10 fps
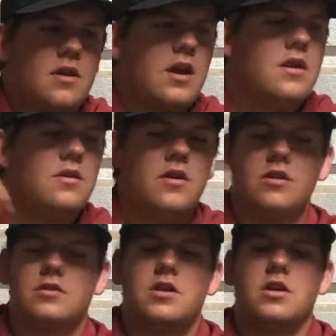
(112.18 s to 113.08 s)
right here that
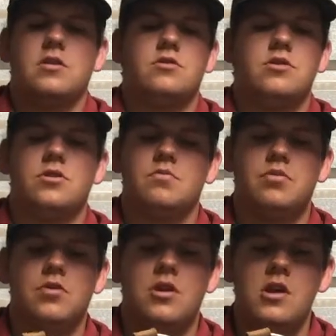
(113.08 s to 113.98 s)
looks like it'll just
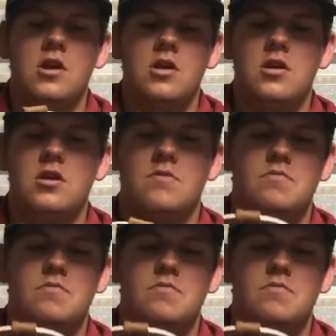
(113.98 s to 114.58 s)
breathe